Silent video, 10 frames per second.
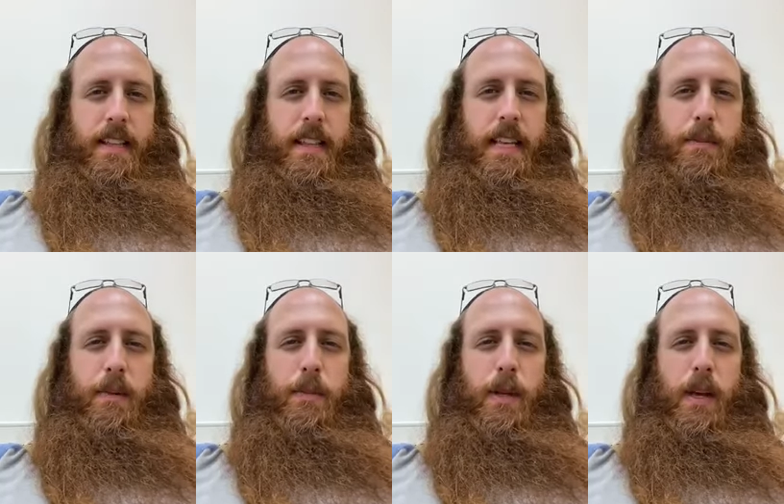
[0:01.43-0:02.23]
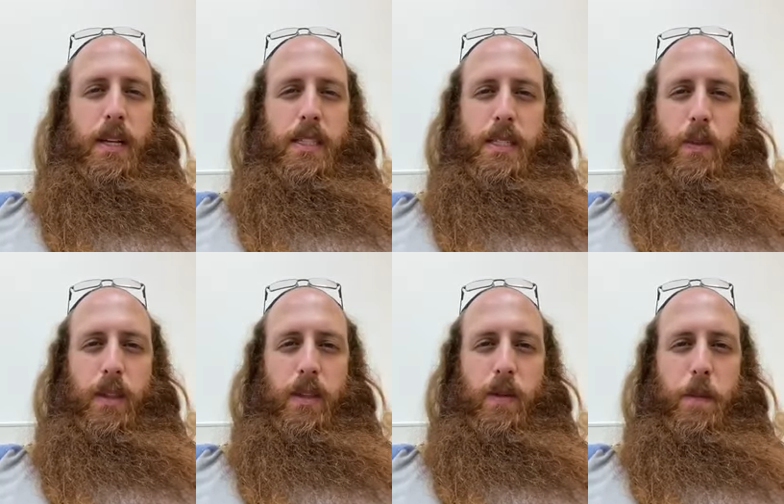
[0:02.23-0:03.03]
Let me be honest
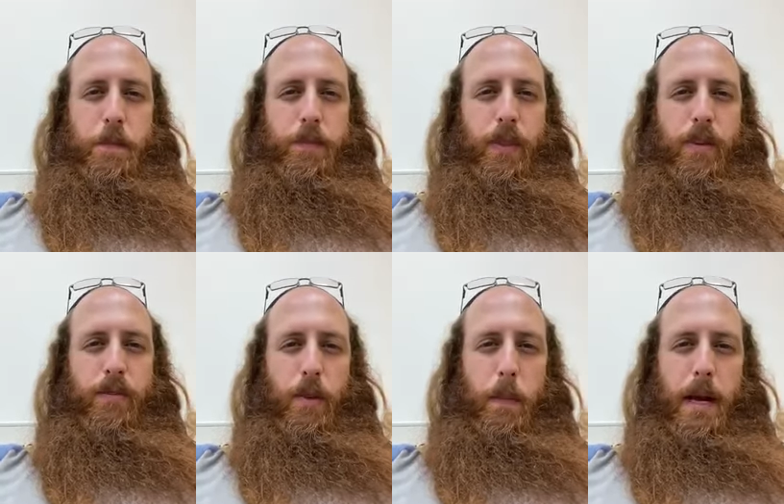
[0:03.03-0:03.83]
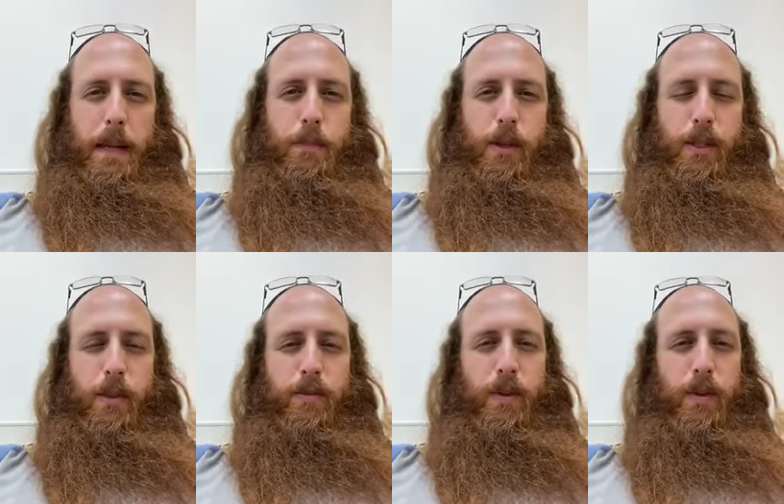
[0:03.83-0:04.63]
with you. From my
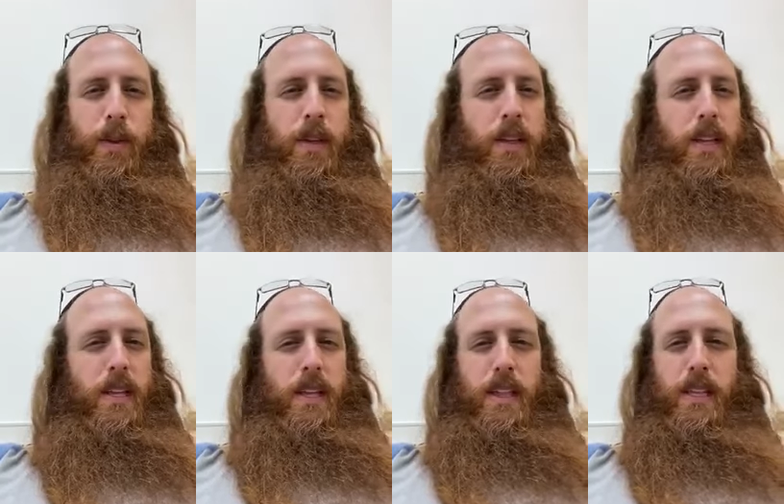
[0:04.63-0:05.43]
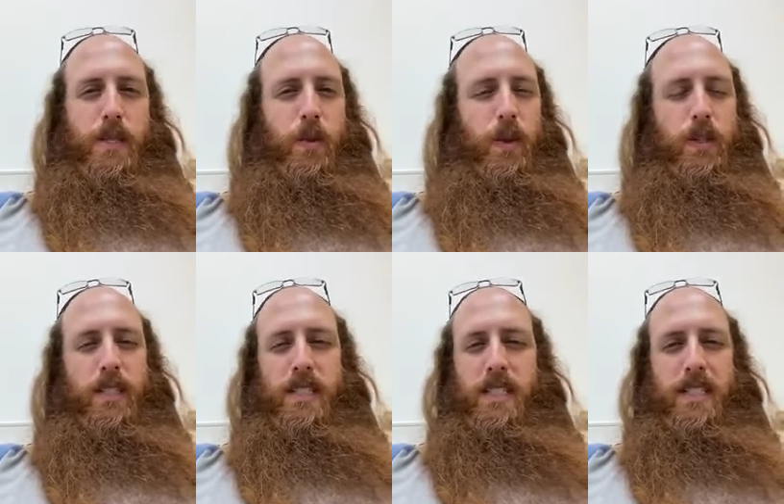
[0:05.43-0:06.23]
point of view, this
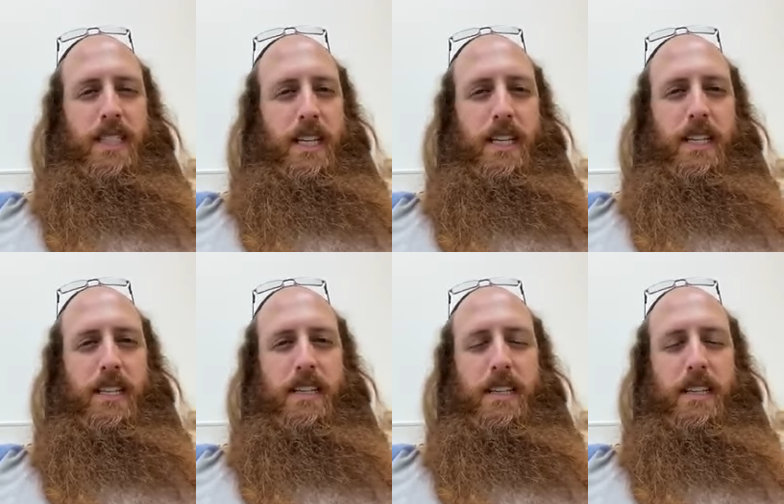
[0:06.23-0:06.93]
world is insane.